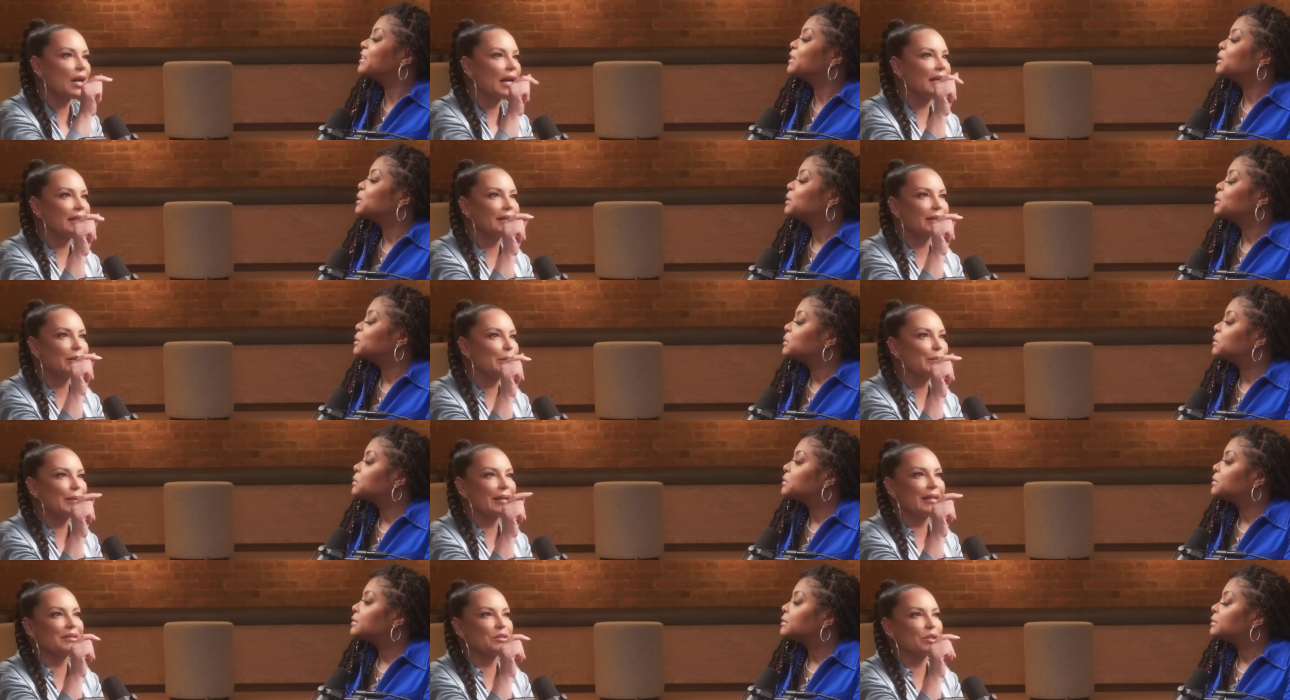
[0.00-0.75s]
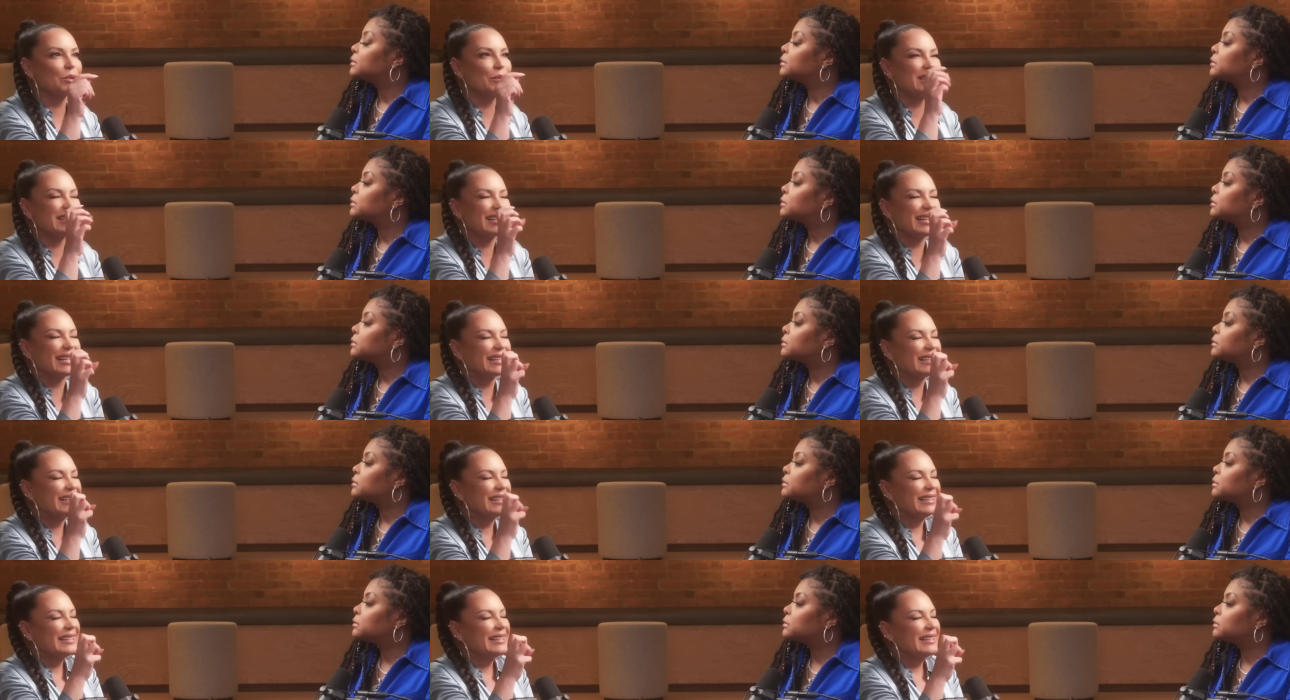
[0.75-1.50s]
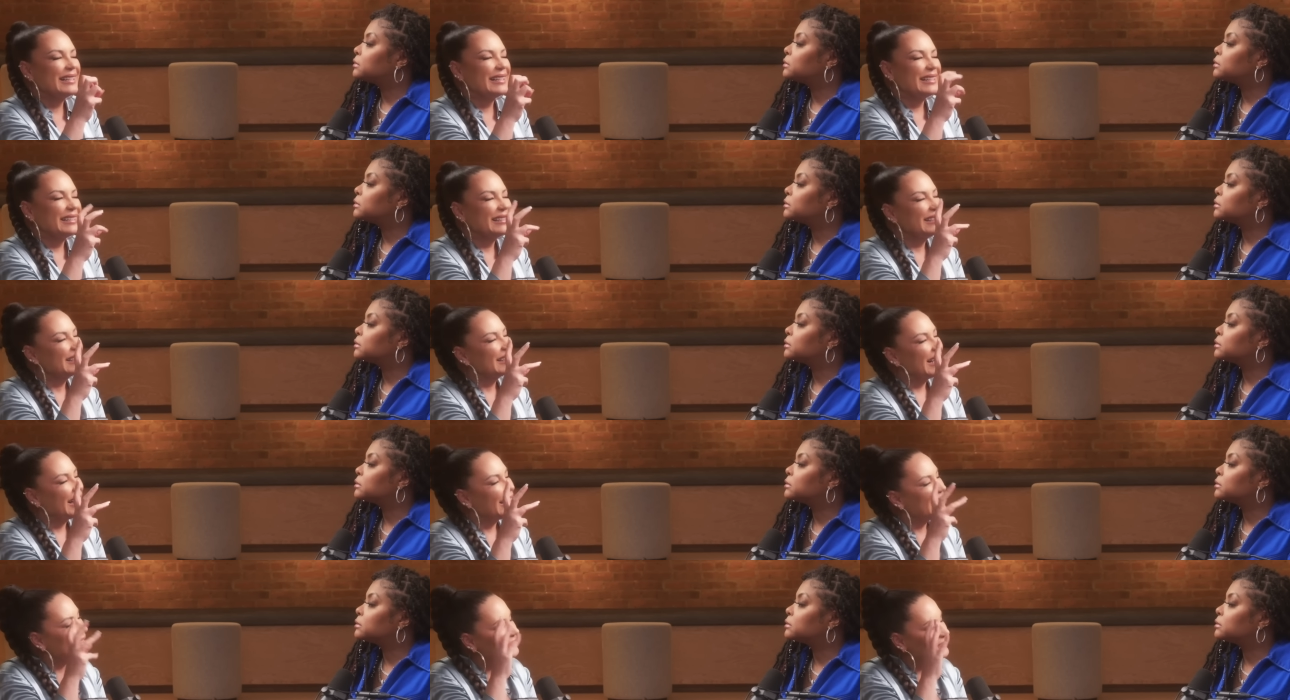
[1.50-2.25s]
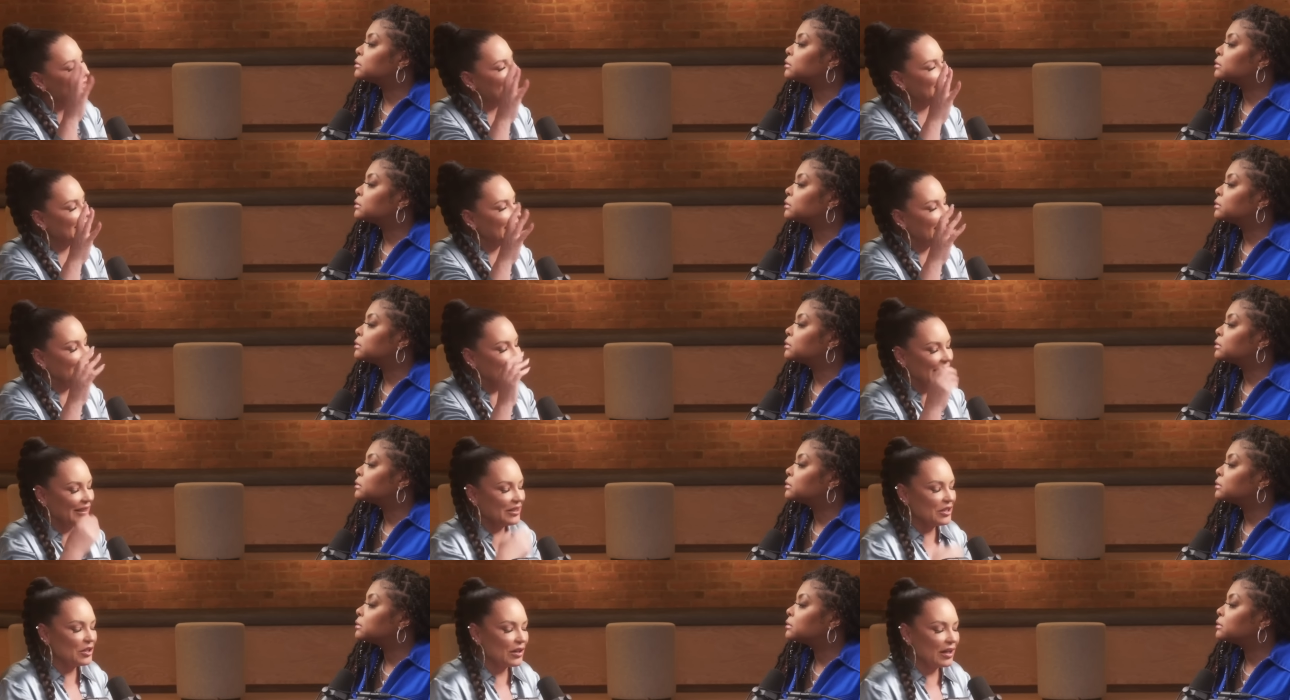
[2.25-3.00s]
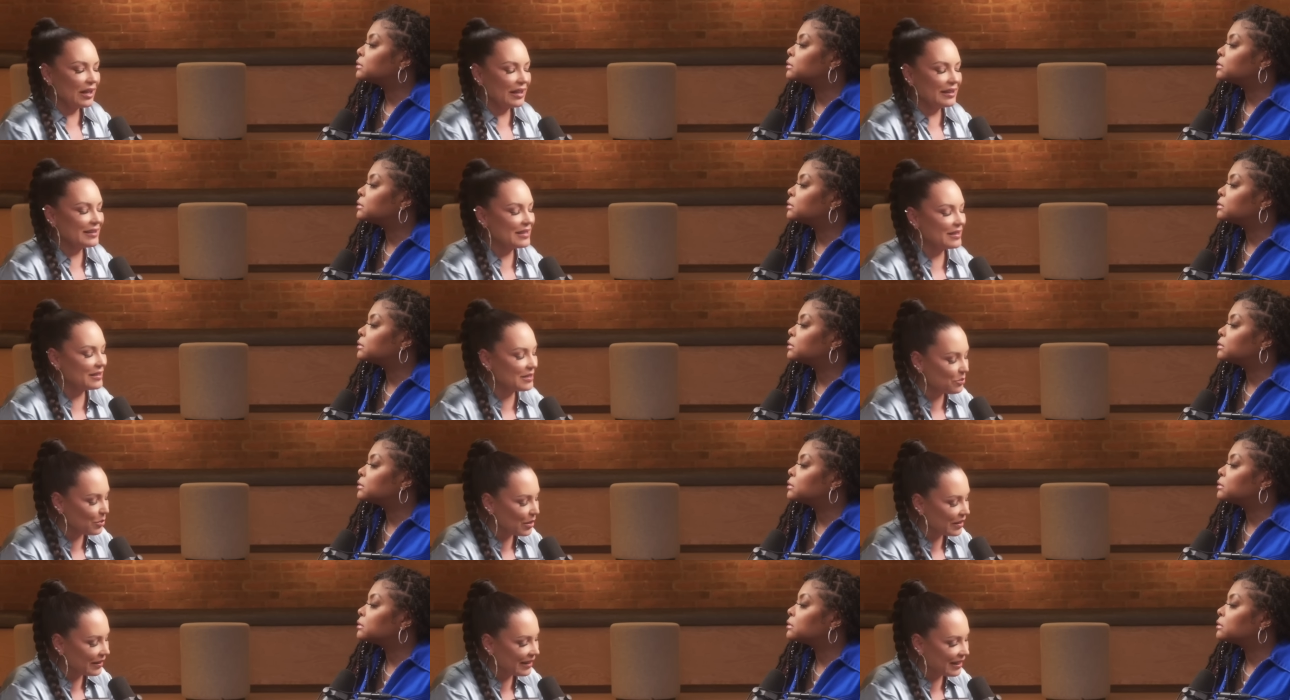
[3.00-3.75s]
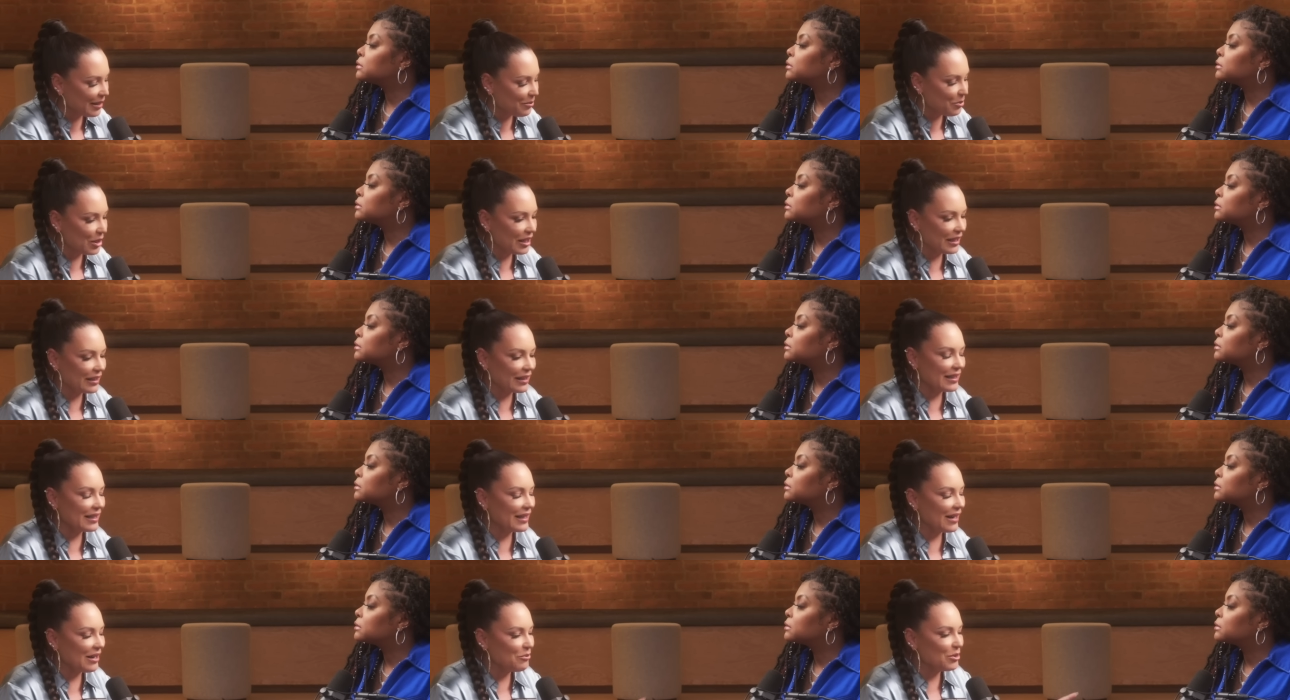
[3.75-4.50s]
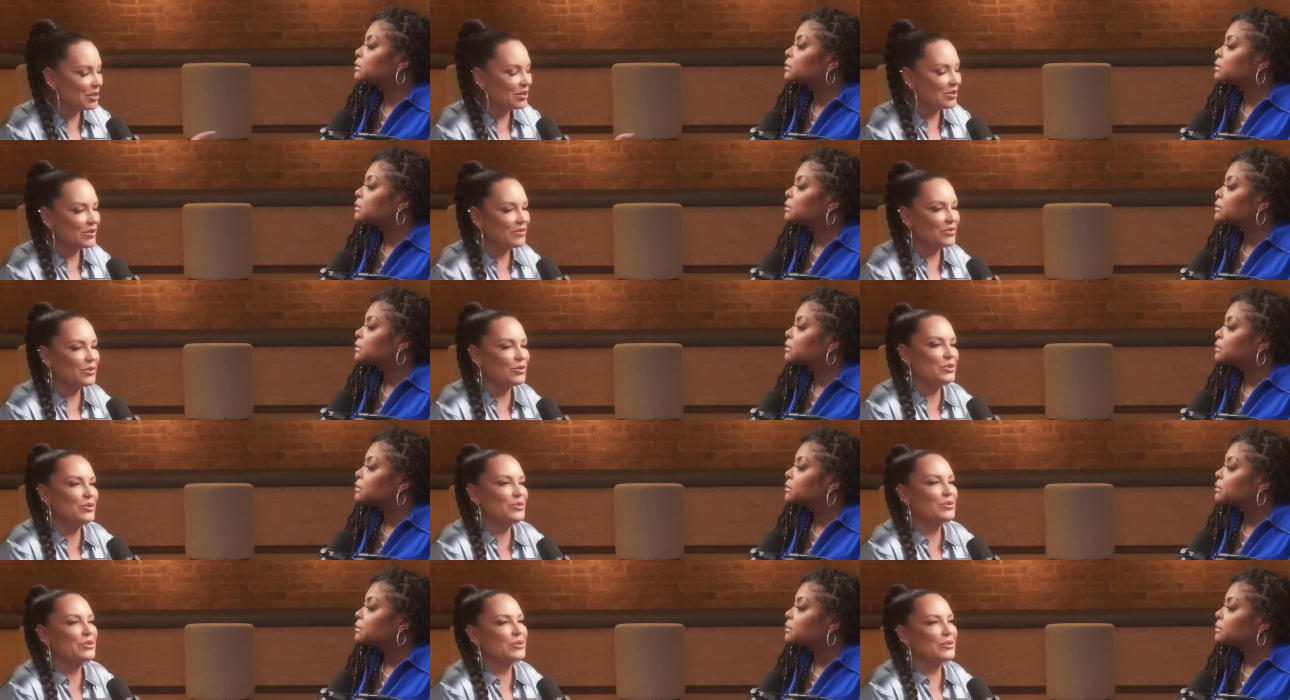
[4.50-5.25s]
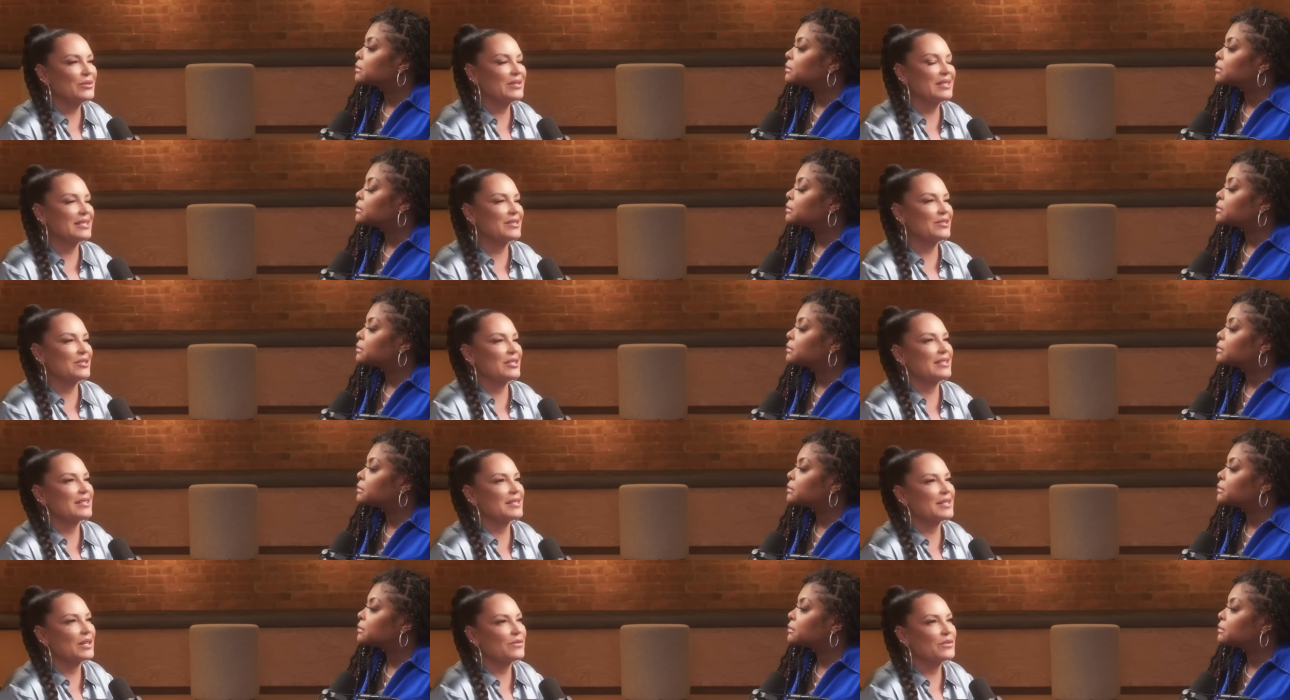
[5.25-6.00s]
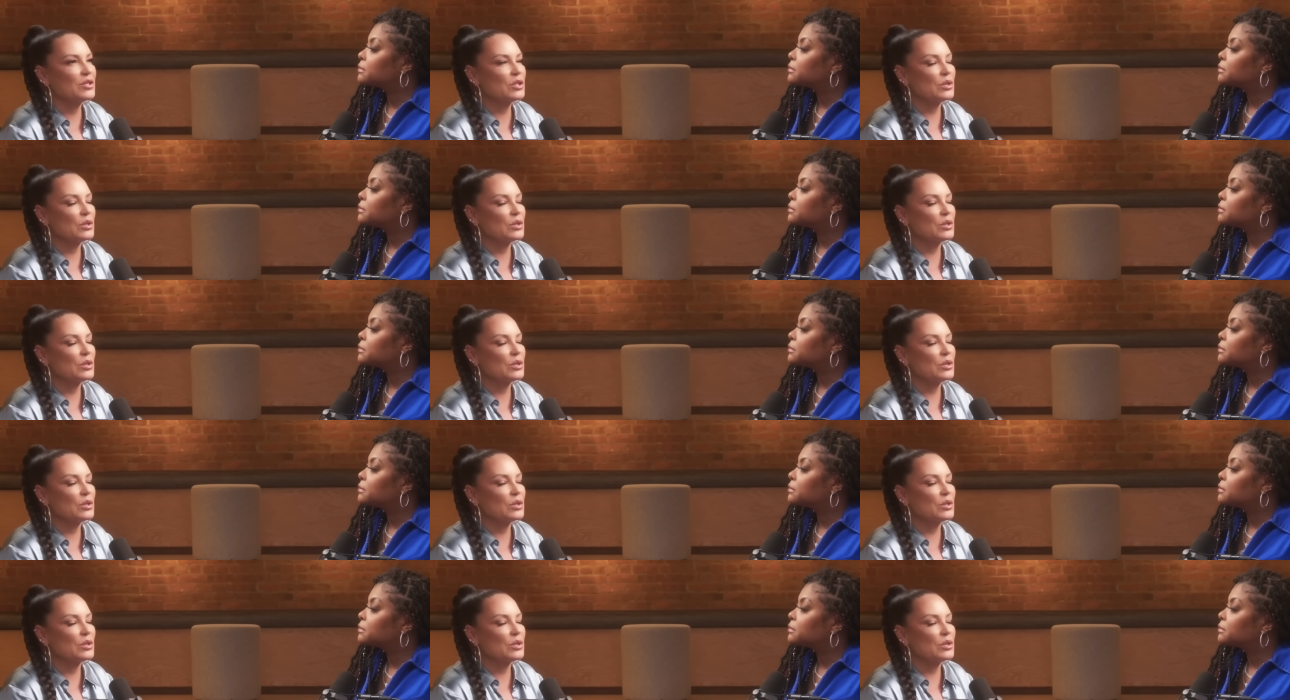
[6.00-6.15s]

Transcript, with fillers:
Speaker 1: track a little bit, it's always like uh, I don't know. This is one thing I'm working on now. I wonder if you do to this to yourself